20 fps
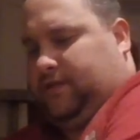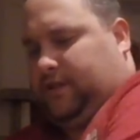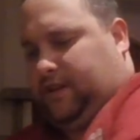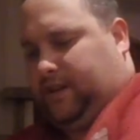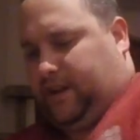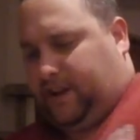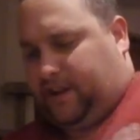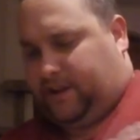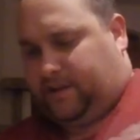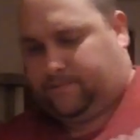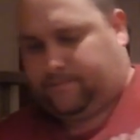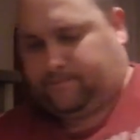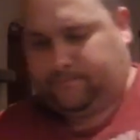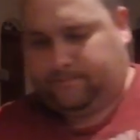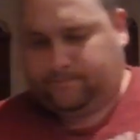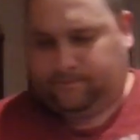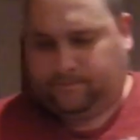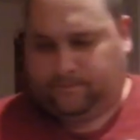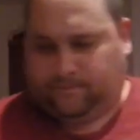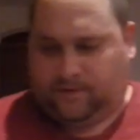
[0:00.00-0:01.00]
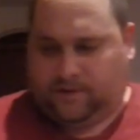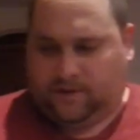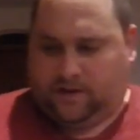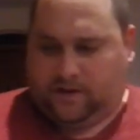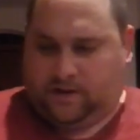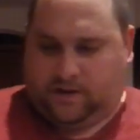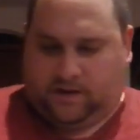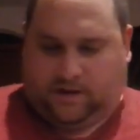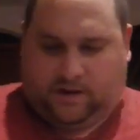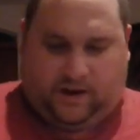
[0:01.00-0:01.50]
okay?
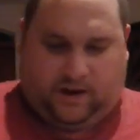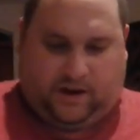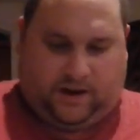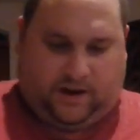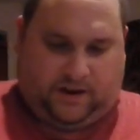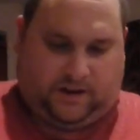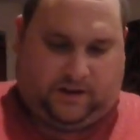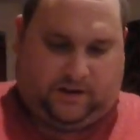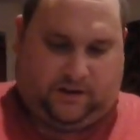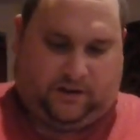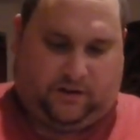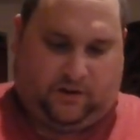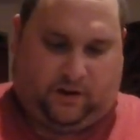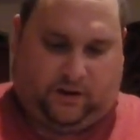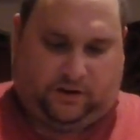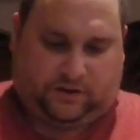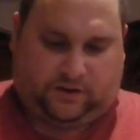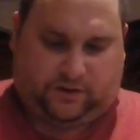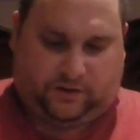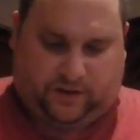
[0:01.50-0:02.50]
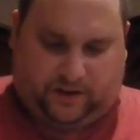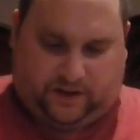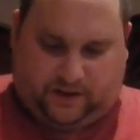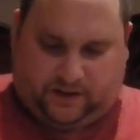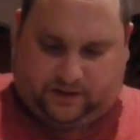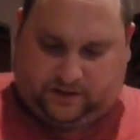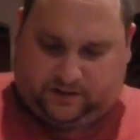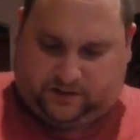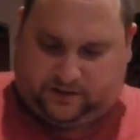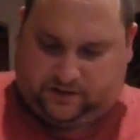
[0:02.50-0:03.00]
And you also
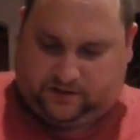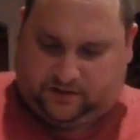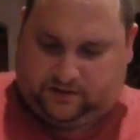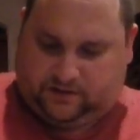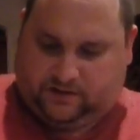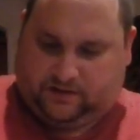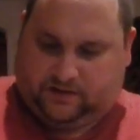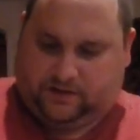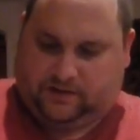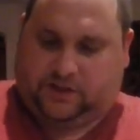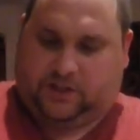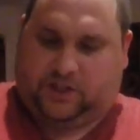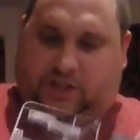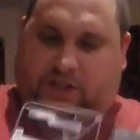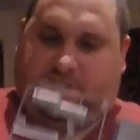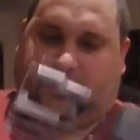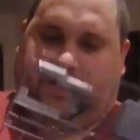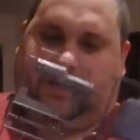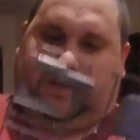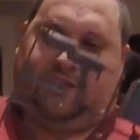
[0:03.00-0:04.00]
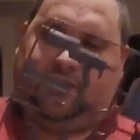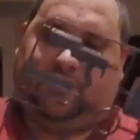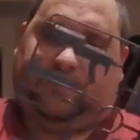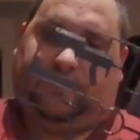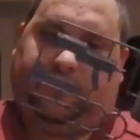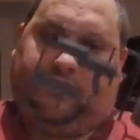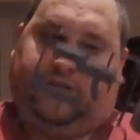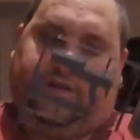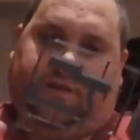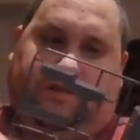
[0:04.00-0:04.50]
get the G,
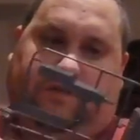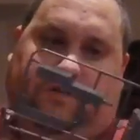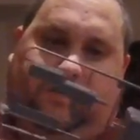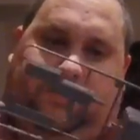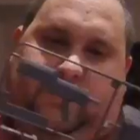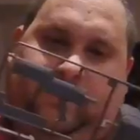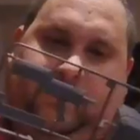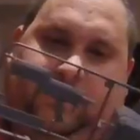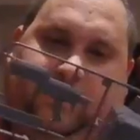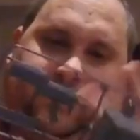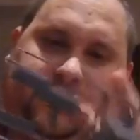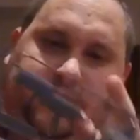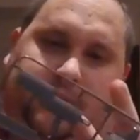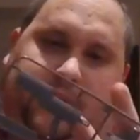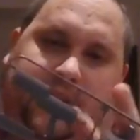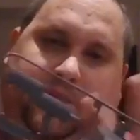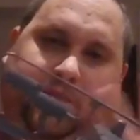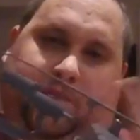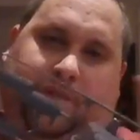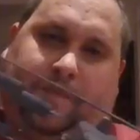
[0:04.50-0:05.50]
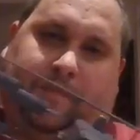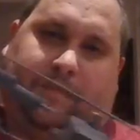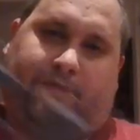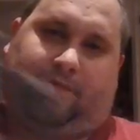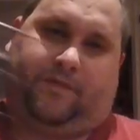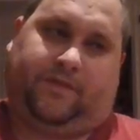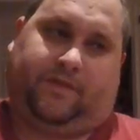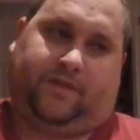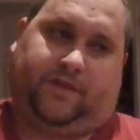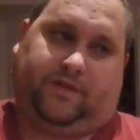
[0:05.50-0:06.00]
which is his main weapon
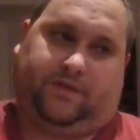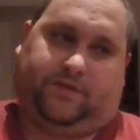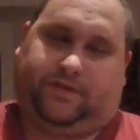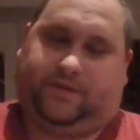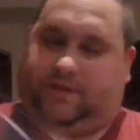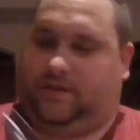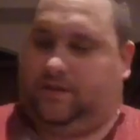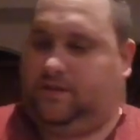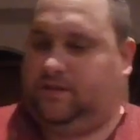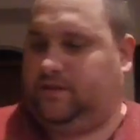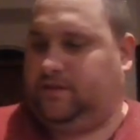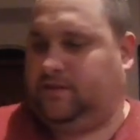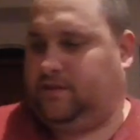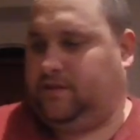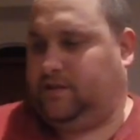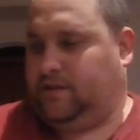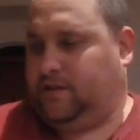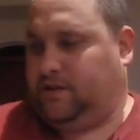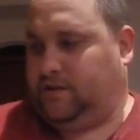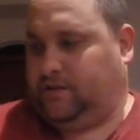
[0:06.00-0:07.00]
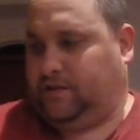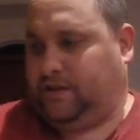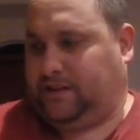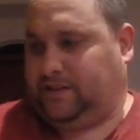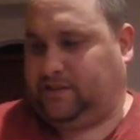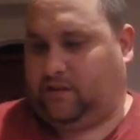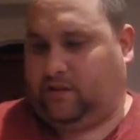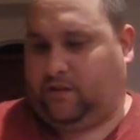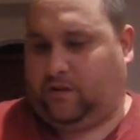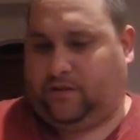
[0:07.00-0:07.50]
for the gusion. So
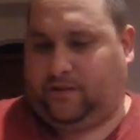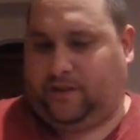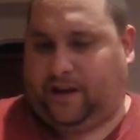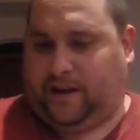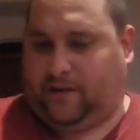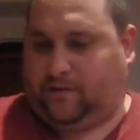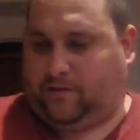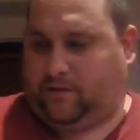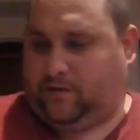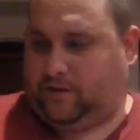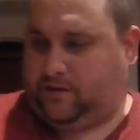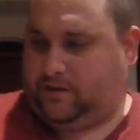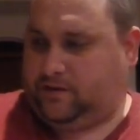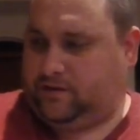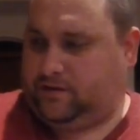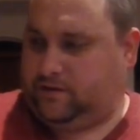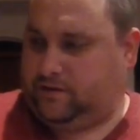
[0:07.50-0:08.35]
that's all that one.